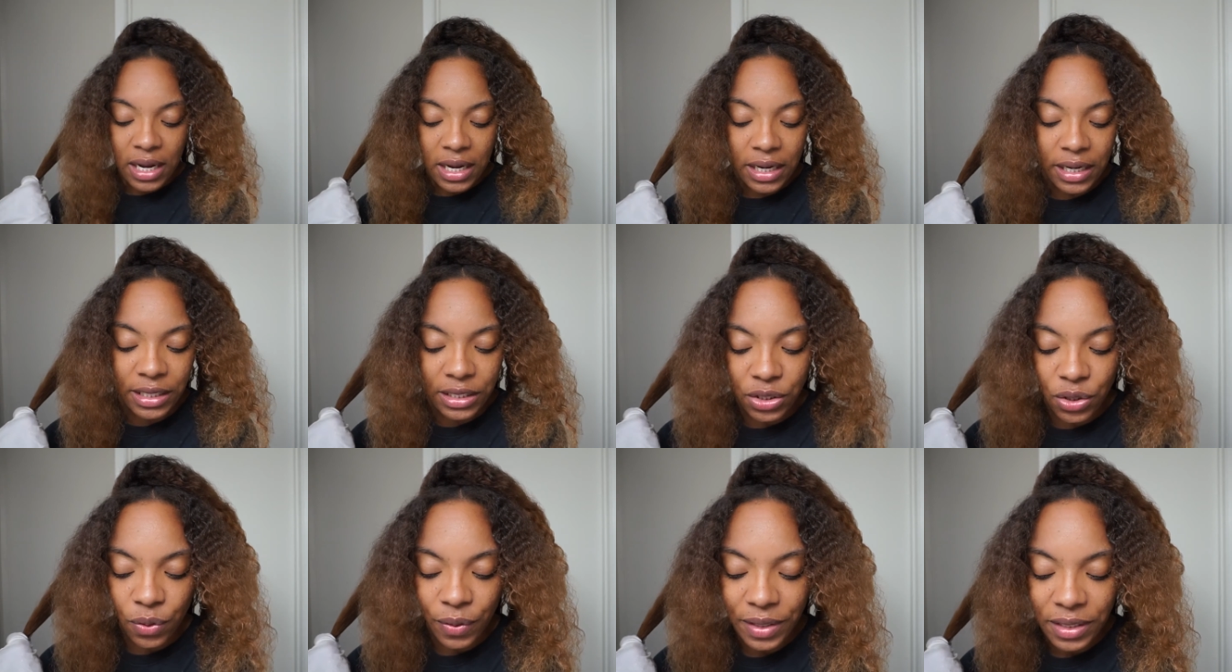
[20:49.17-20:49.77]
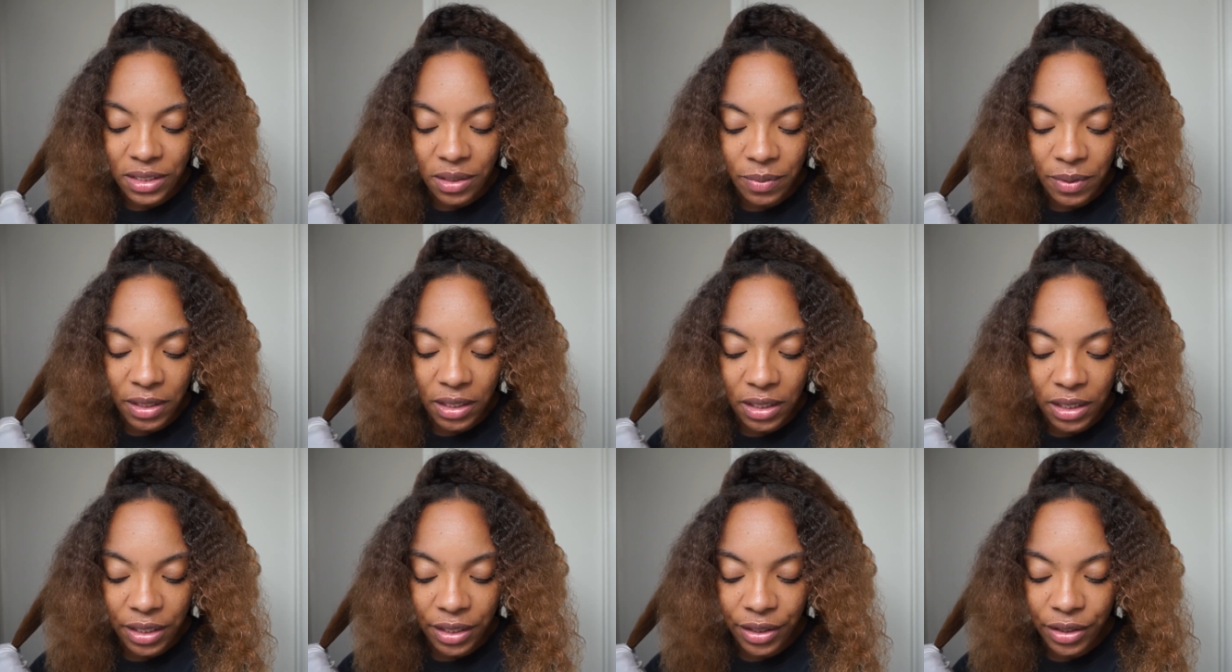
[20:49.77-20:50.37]
It's going to be
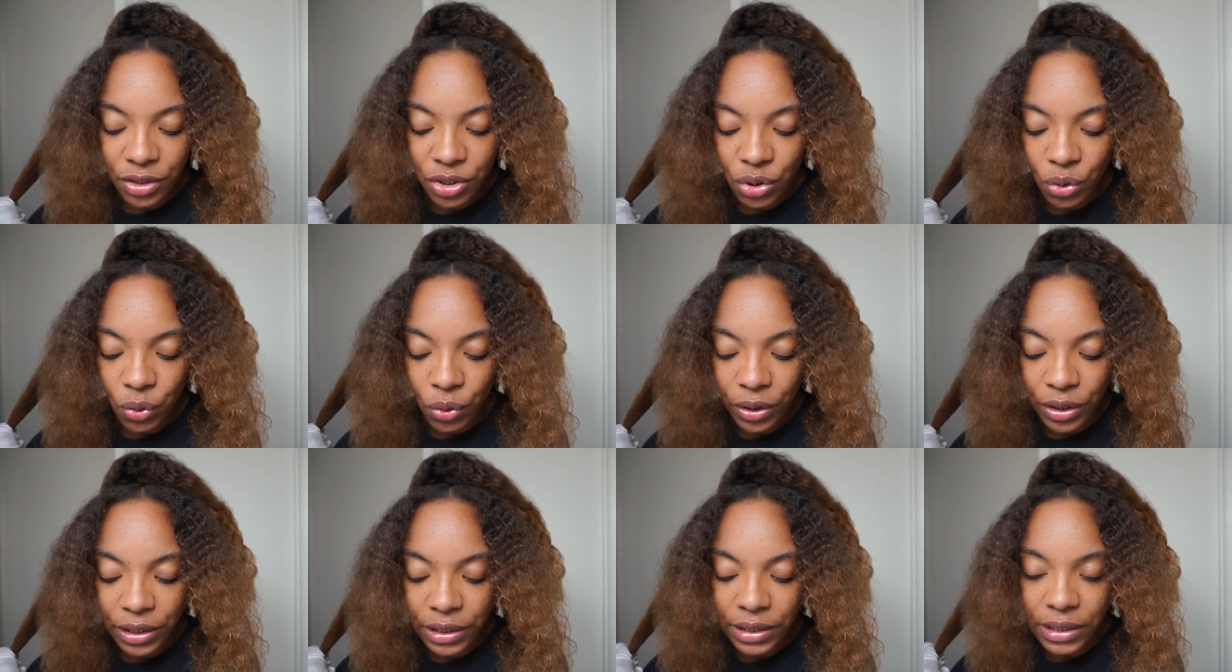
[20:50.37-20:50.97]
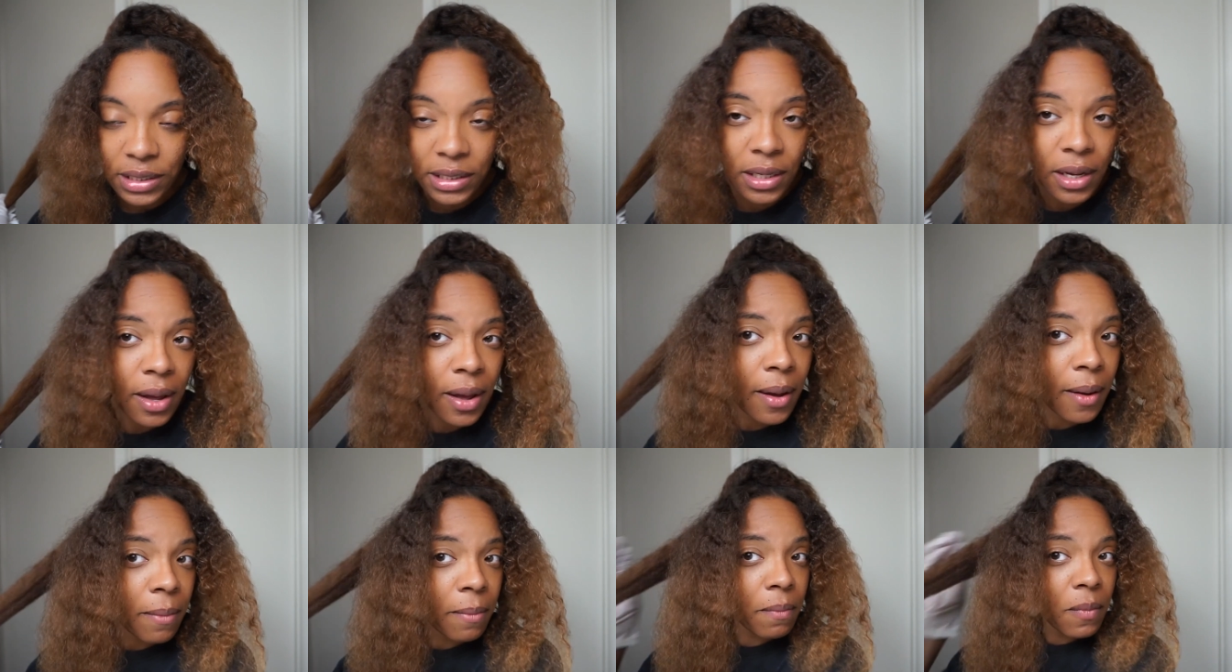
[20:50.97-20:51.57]
geared towards
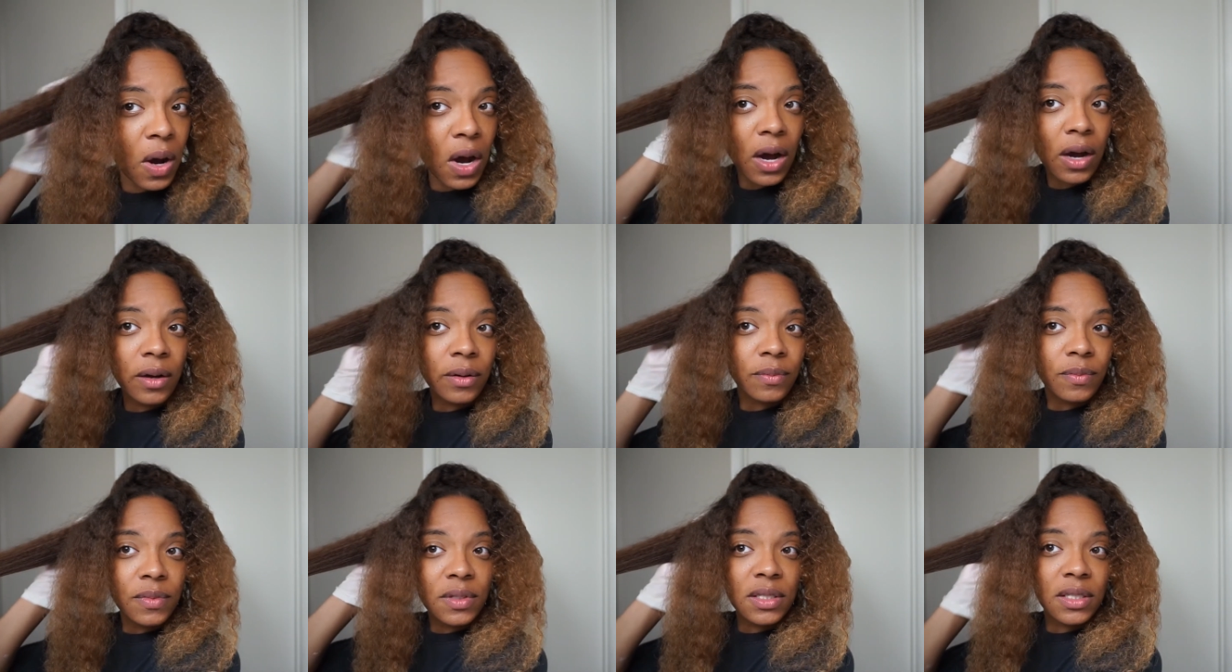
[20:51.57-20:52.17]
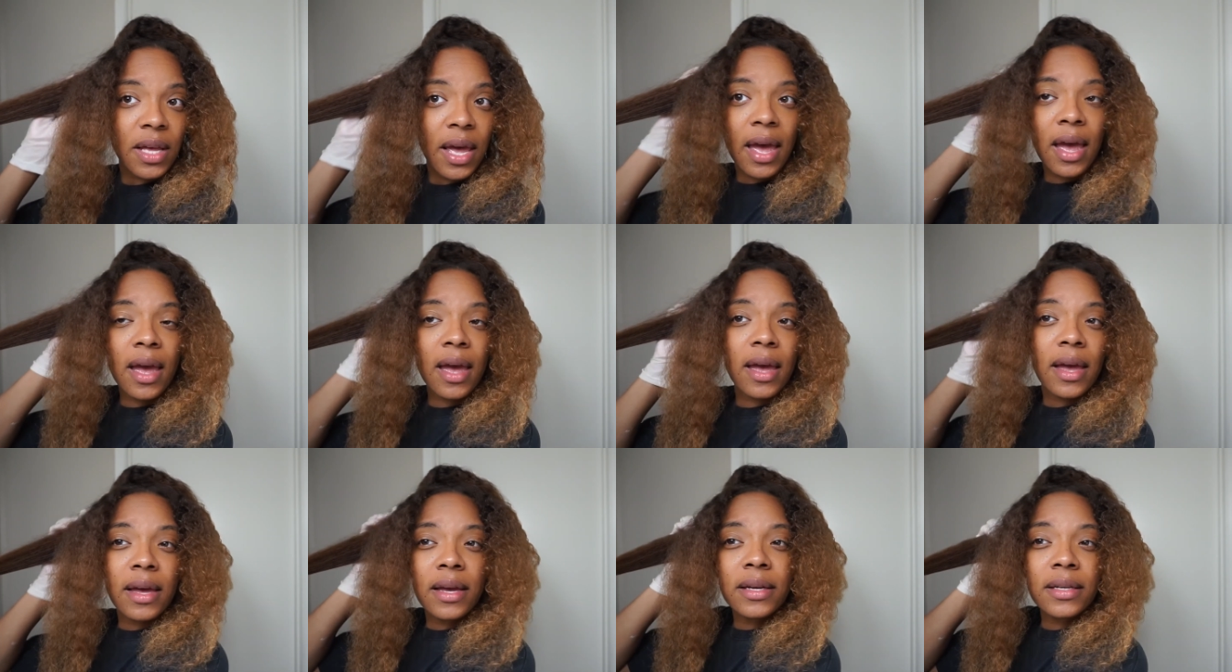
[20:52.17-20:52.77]
moms
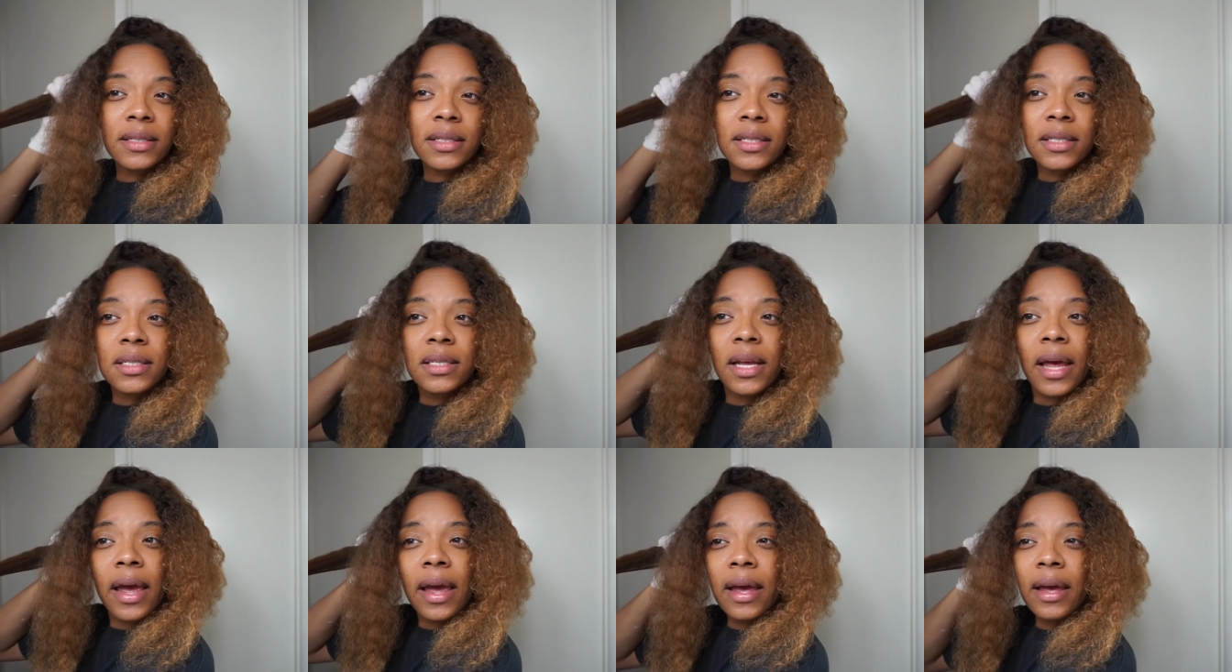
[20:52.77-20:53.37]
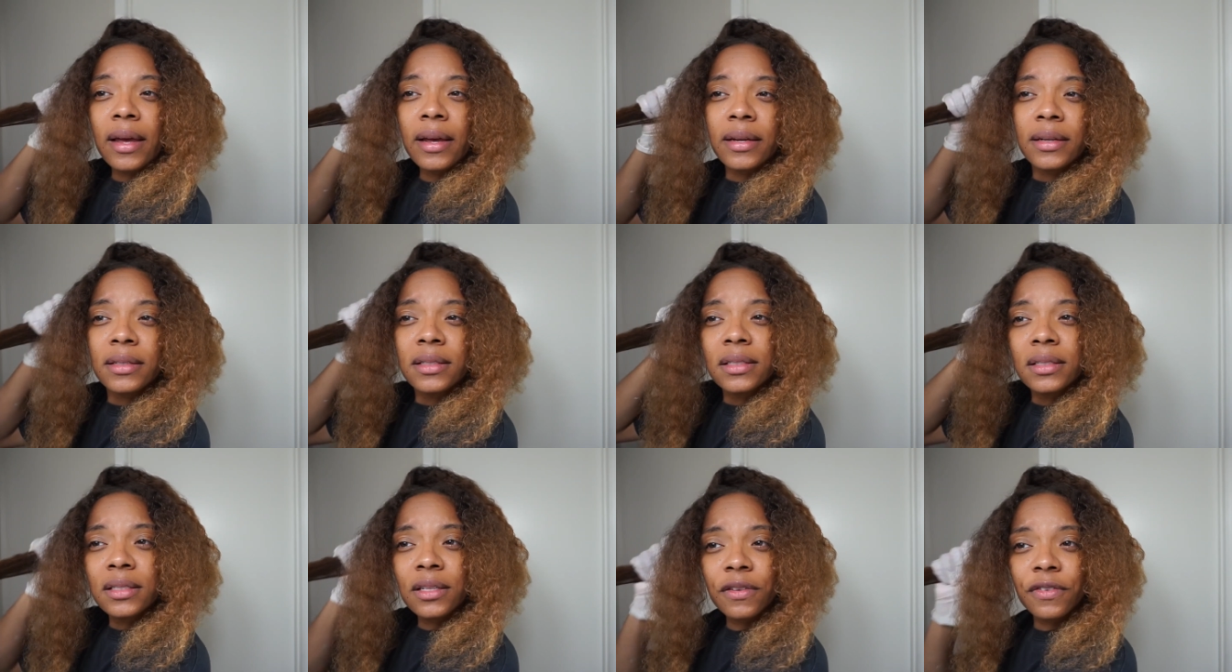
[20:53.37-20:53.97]
and
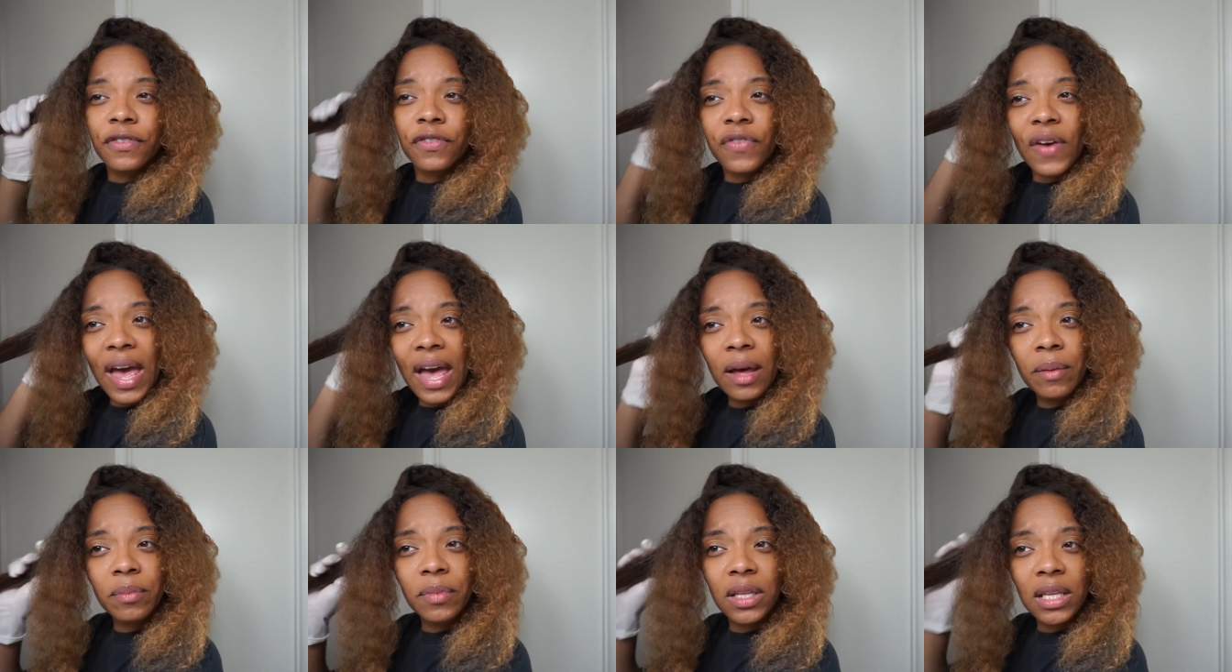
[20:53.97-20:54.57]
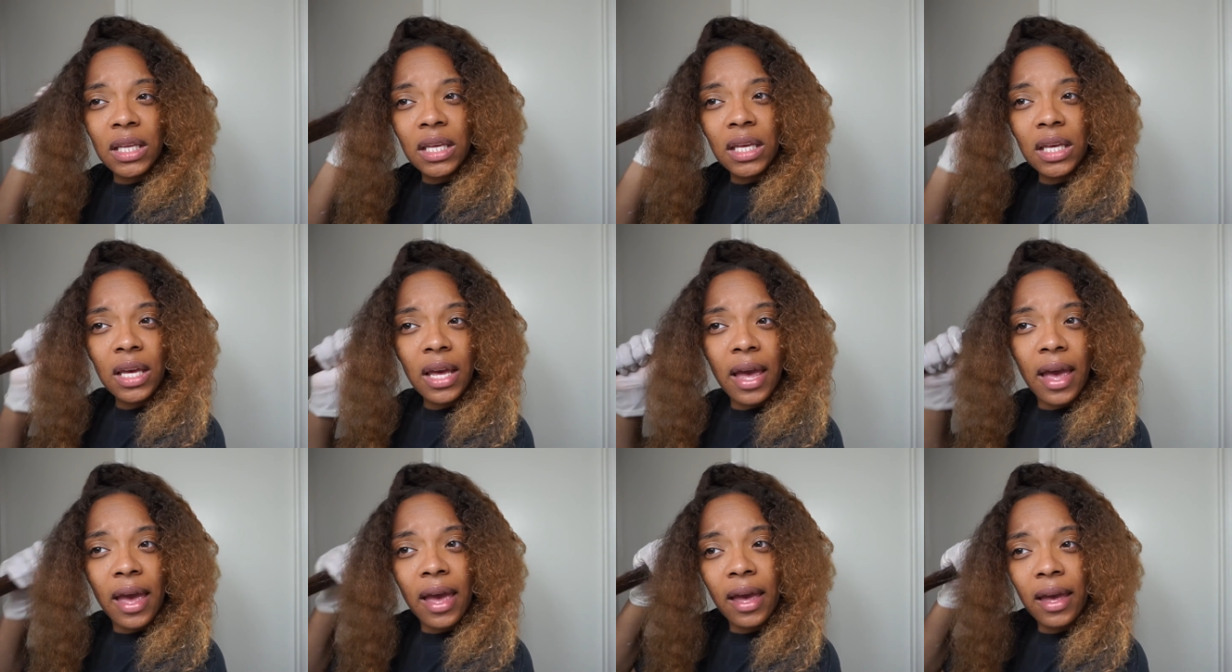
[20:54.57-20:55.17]

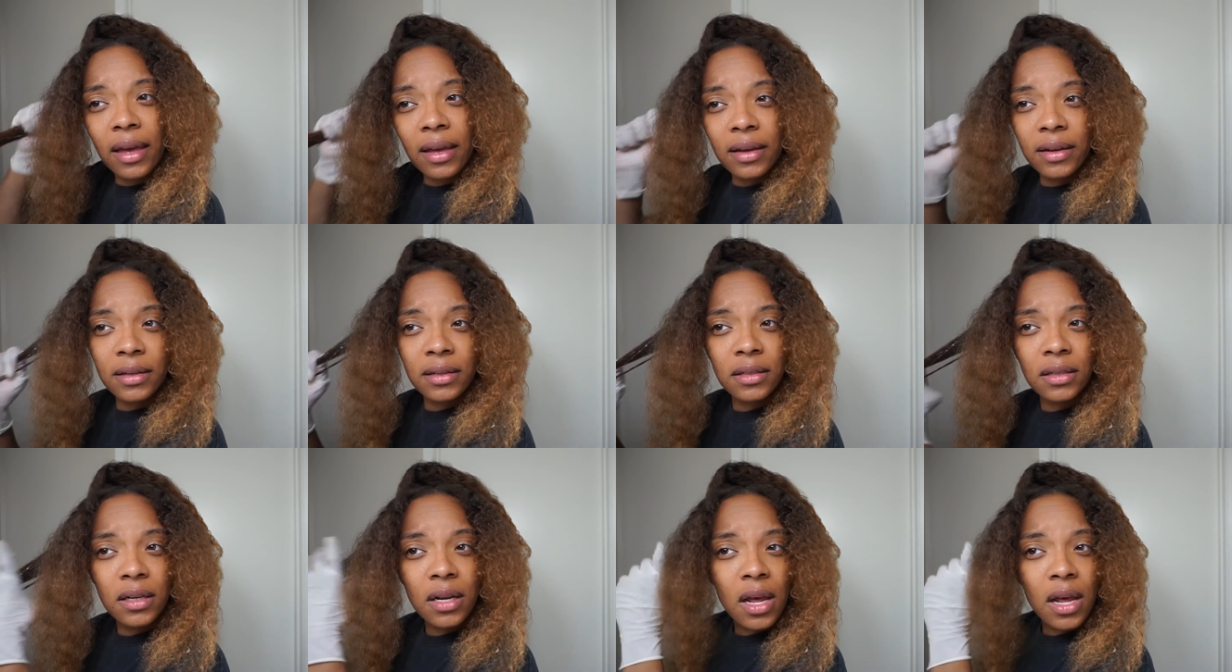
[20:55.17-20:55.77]
family and